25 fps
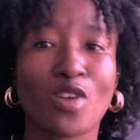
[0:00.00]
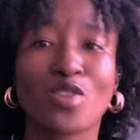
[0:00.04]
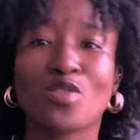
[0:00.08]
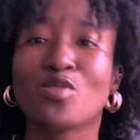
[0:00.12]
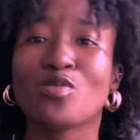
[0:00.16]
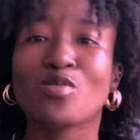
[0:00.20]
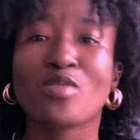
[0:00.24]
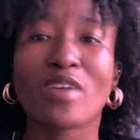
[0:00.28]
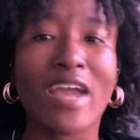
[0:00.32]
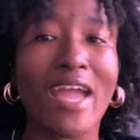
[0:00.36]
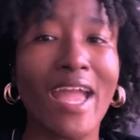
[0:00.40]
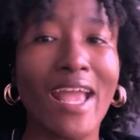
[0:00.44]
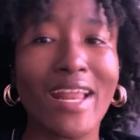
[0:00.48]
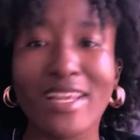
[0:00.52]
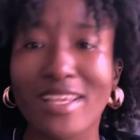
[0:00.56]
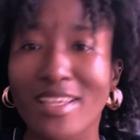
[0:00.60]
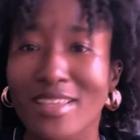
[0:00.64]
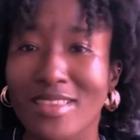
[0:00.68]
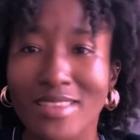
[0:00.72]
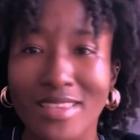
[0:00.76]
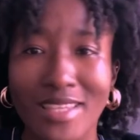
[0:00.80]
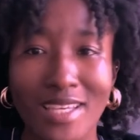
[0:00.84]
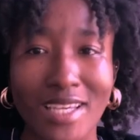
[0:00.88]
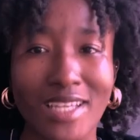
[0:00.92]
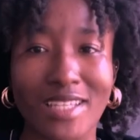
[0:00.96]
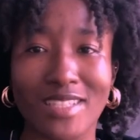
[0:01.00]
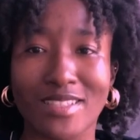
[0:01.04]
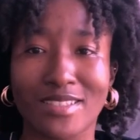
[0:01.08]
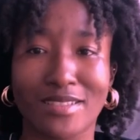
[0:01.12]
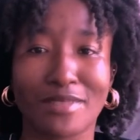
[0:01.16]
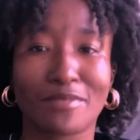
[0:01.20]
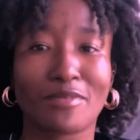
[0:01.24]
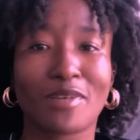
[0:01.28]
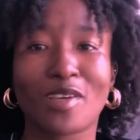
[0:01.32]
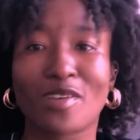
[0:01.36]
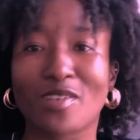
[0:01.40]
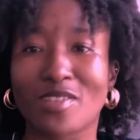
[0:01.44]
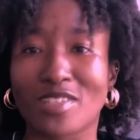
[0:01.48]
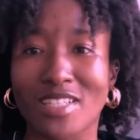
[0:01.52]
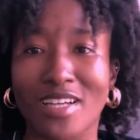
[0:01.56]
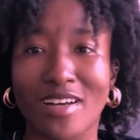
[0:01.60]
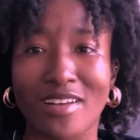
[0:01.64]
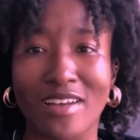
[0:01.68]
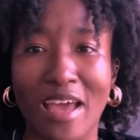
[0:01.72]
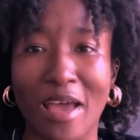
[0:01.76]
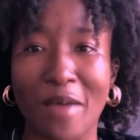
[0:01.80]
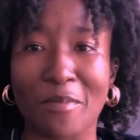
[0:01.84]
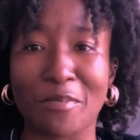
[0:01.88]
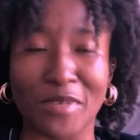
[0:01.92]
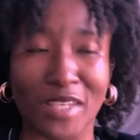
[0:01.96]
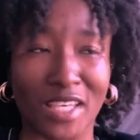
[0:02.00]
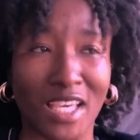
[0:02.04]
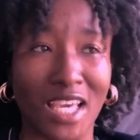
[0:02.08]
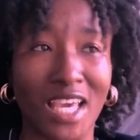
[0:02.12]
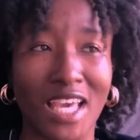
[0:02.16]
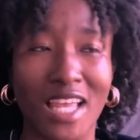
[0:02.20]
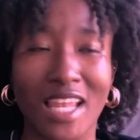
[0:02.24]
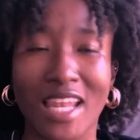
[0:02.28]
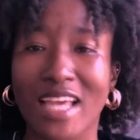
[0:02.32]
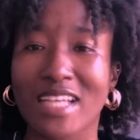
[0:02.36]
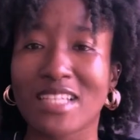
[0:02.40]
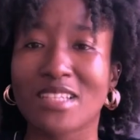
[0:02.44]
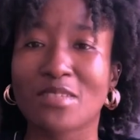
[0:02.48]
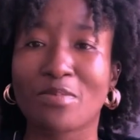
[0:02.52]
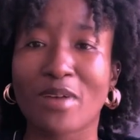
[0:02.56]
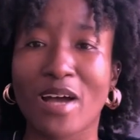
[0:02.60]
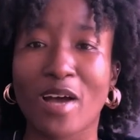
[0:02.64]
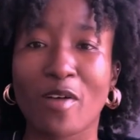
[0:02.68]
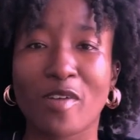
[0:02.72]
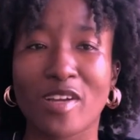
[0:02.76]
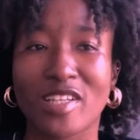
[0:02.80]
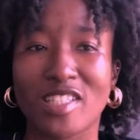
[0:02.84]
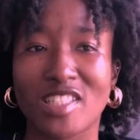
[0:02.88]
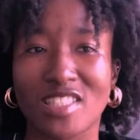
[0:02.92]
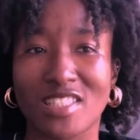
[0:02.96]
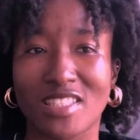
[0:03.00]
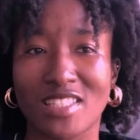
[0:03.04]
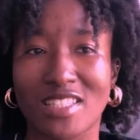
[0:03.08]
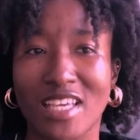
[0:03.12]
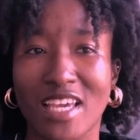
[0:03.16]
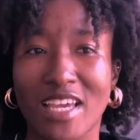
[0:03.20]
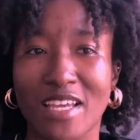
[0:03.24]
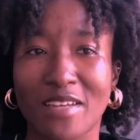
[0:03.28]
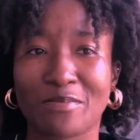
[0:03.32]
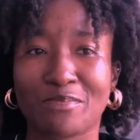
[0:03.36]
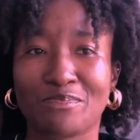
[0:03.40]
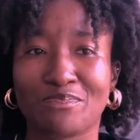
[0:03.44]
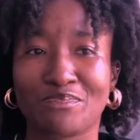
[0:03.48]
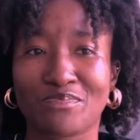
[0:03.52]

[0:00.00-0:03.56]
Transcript: do anything to make your child happy. Like the part where she said,